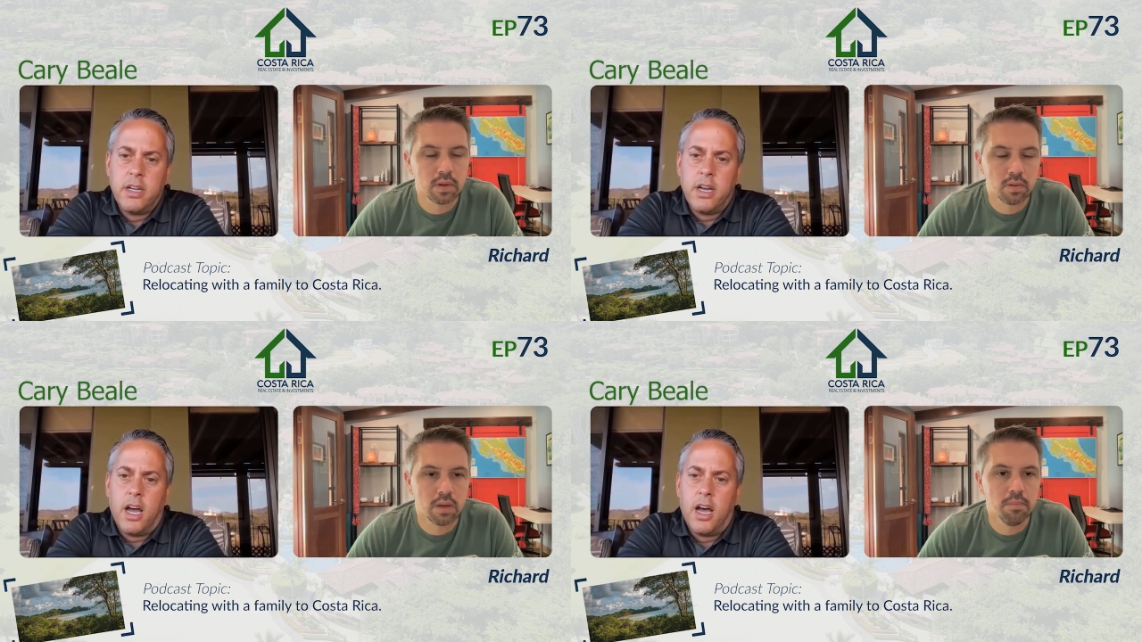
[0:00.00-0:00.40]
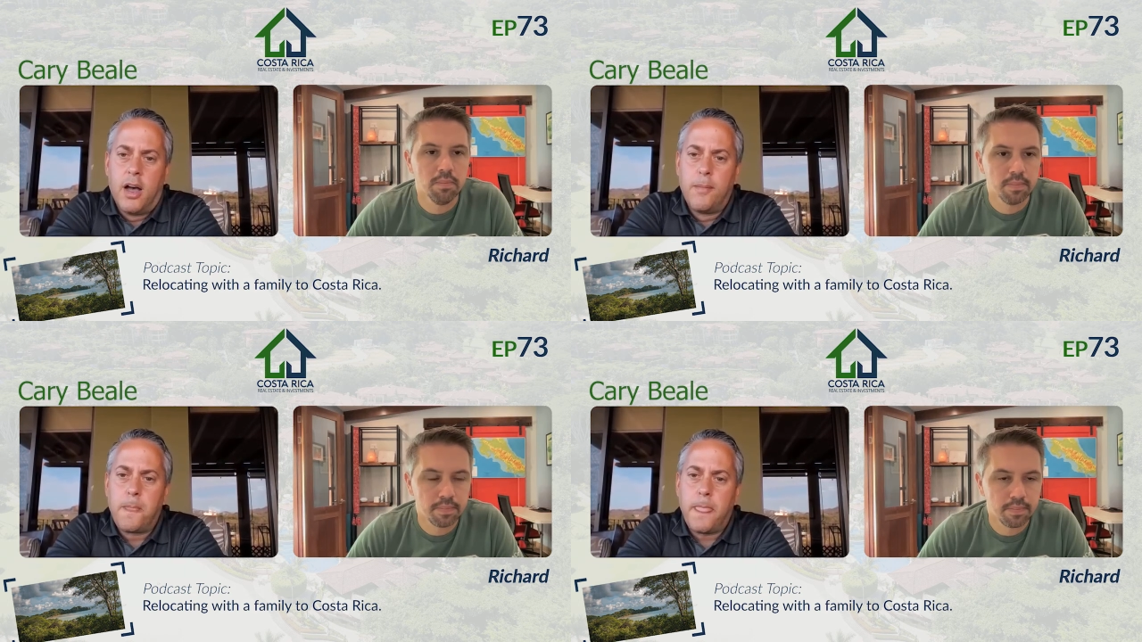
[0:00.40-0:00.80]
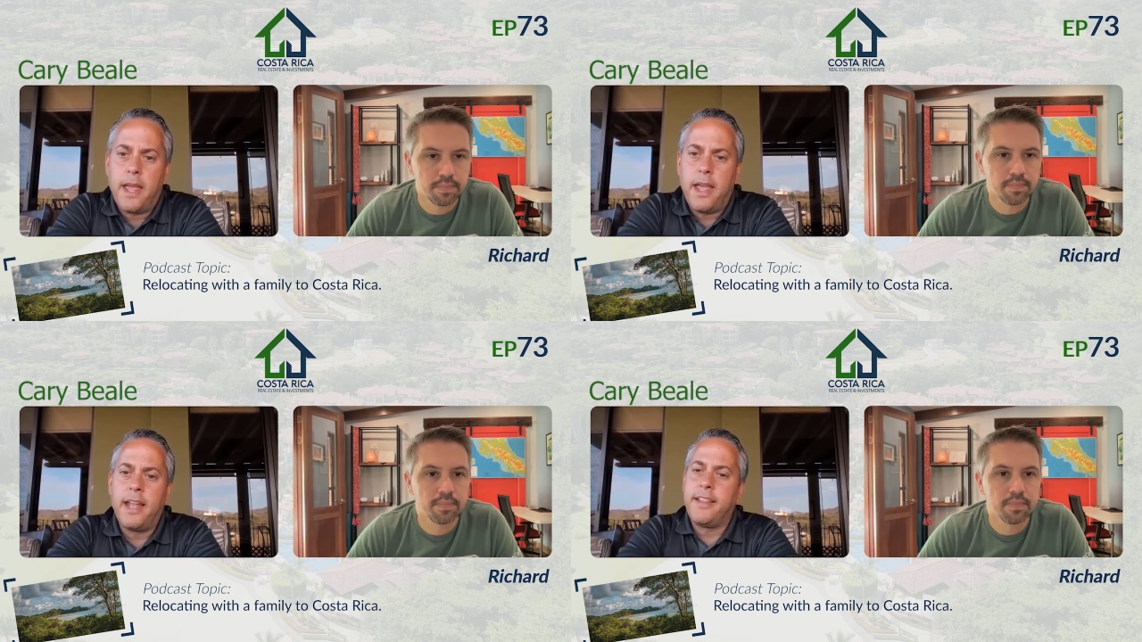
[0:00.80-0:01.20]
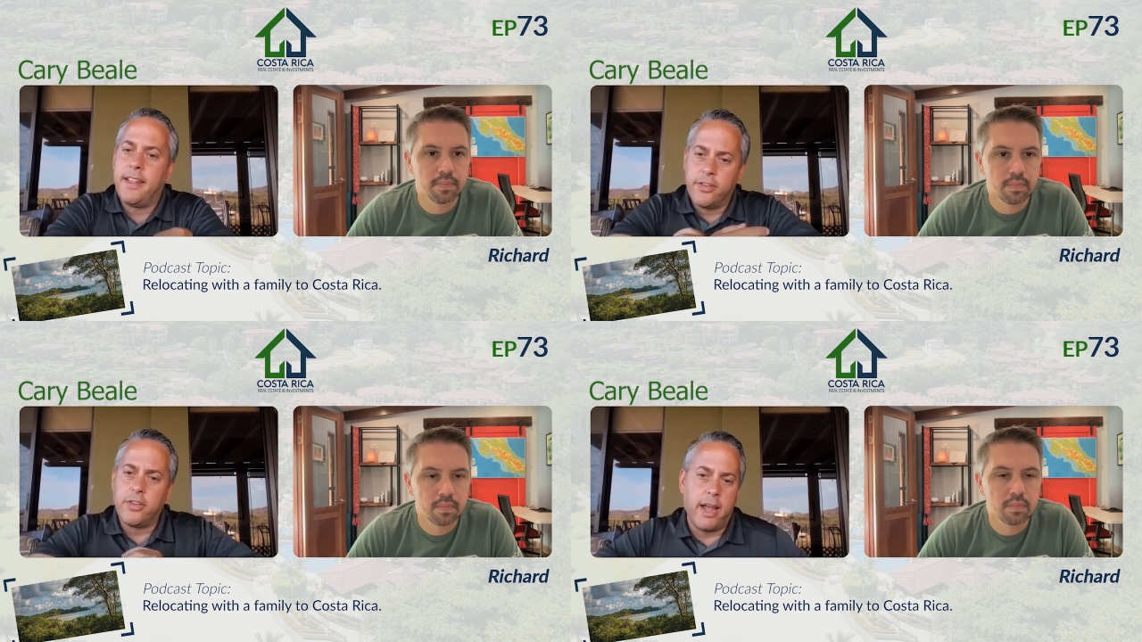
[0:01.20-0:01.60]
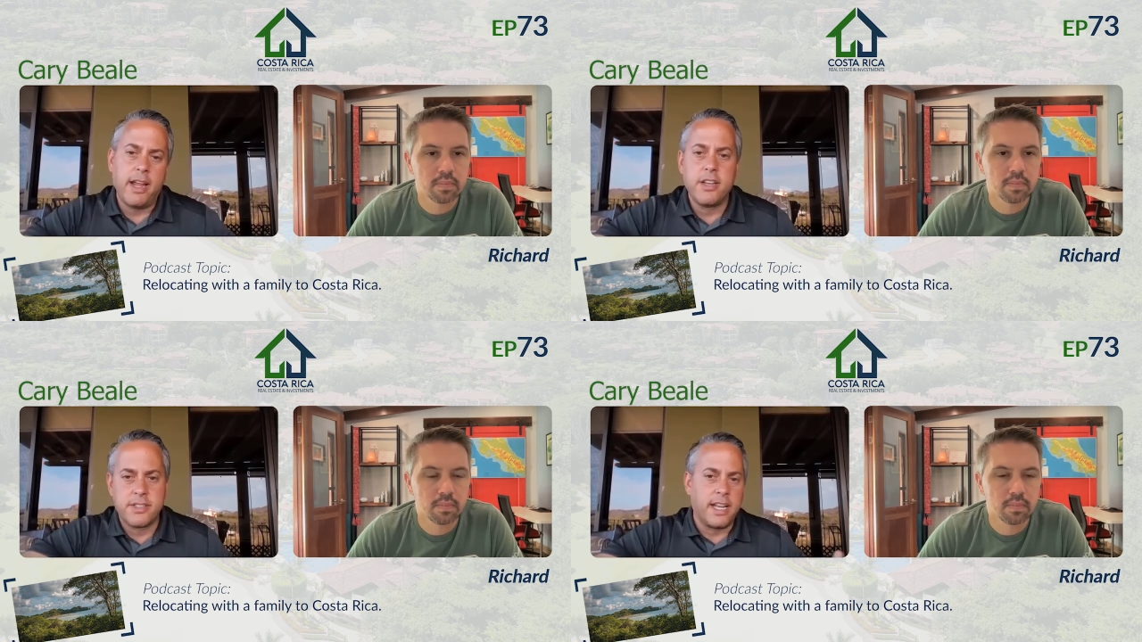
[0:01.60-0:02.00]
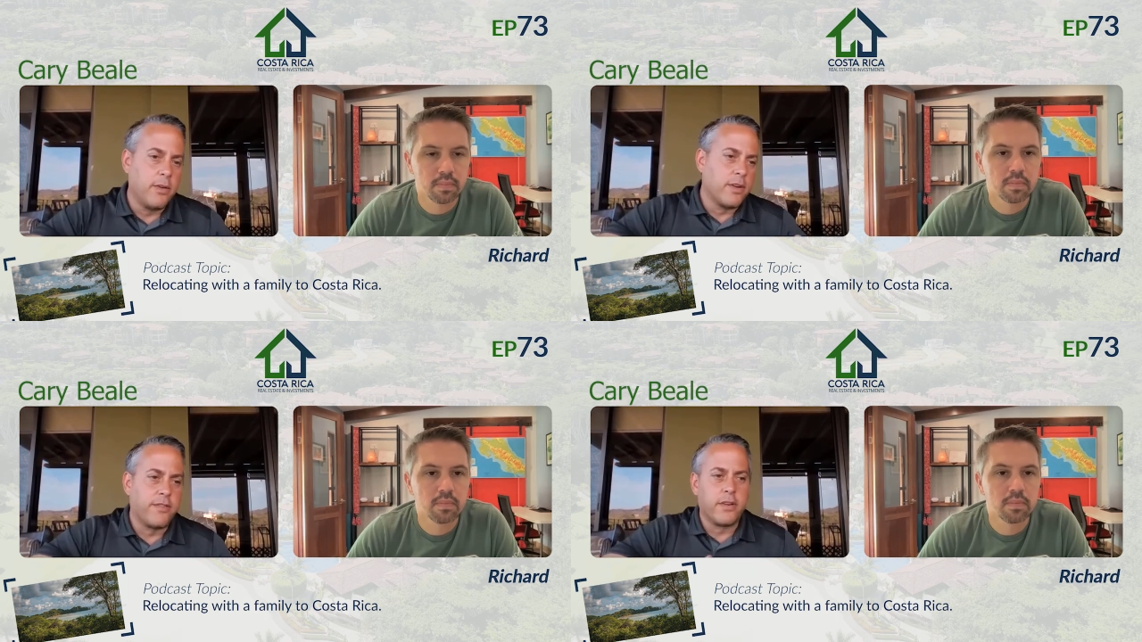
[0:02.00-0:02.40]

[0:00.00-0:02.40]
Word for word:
Speaker 1: Okay. Um, and it is a range. It's anywhere